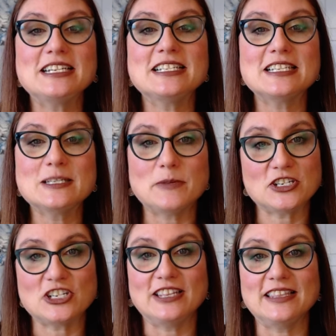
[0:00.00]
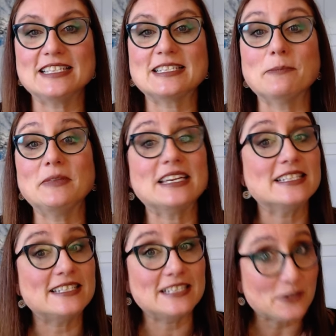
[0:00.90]
suspicion that something is
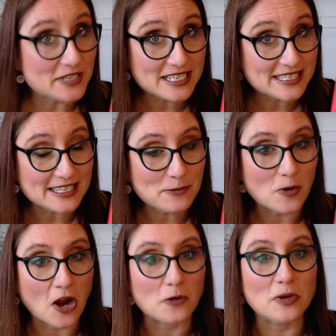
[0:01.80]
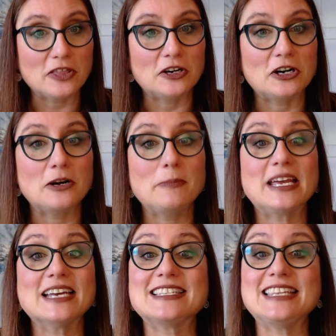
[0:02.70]
seriously wrong with her,
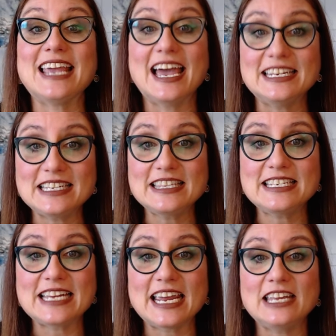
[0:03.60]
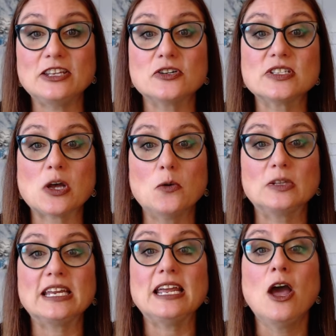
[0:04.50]
because at the end of the day, there's
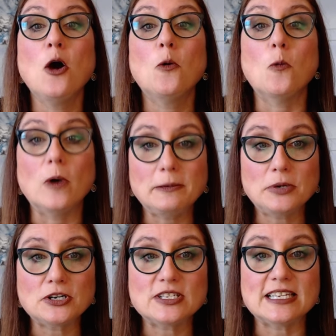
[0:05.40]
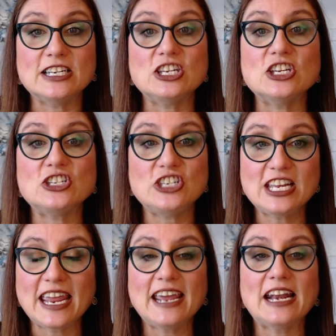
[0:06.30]
only one person she
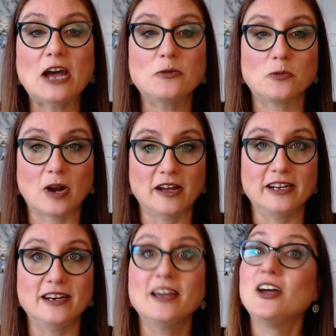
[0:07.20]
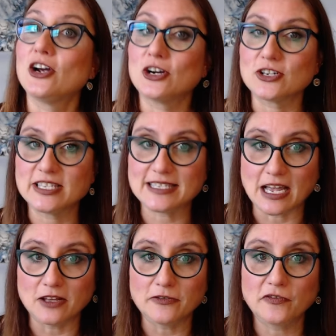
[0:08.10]
can outrun:
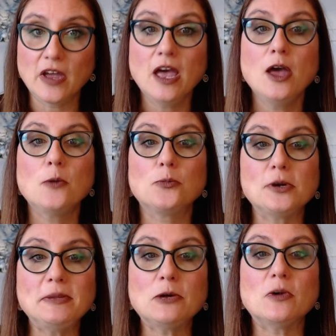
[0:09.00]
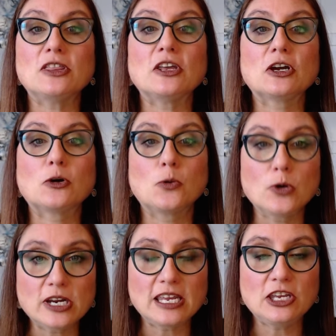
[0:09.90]
herself. Brimming with
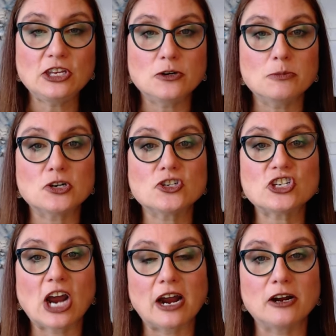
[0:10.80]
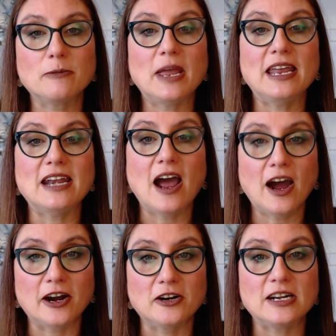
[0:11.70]
quirky humor, charm, and
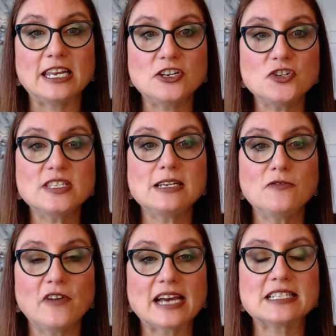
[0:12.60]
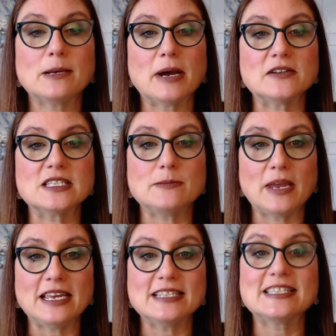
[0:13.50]
heart, Interesting Facts About
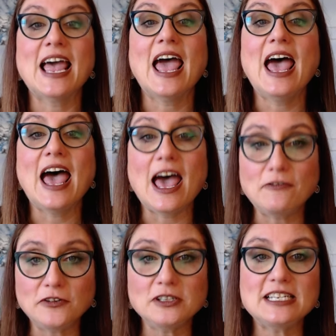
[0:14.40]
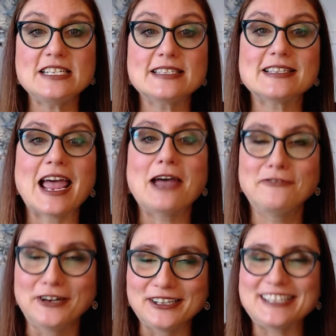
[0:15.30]
Space Effortless,
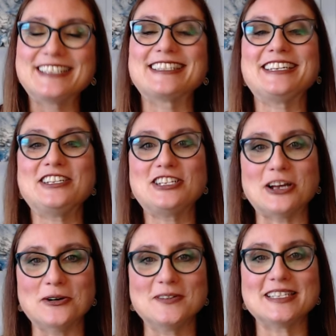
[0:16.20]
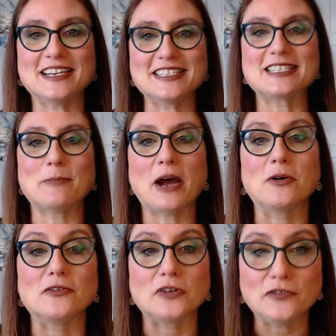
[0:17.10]
effortlessly shows us the power
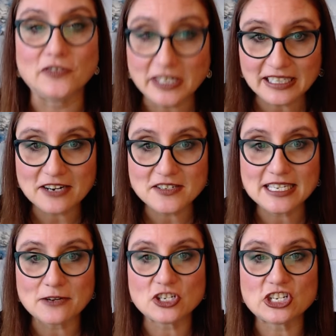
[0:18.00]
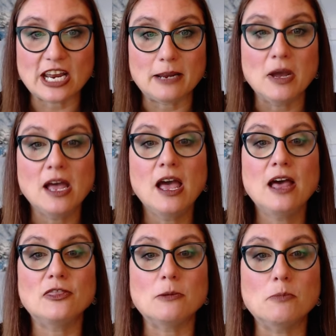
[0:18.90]
of revealing our secret shame,
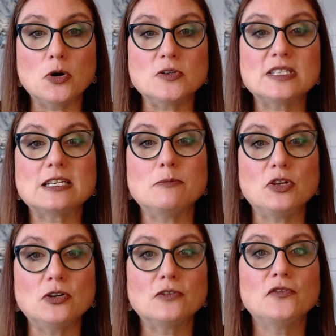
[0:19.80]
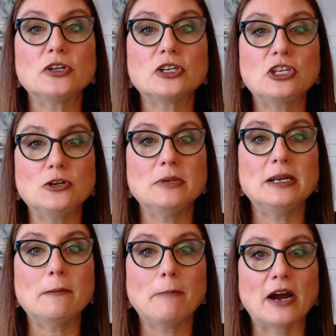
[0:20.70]
the most beautiful
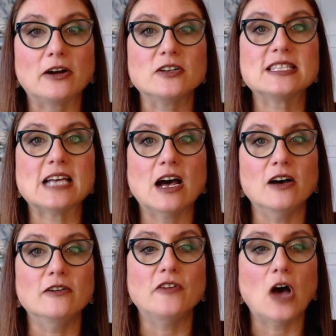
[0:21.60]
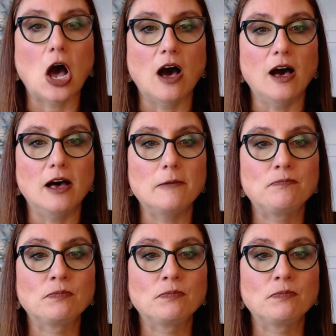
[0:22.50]
human parts of all.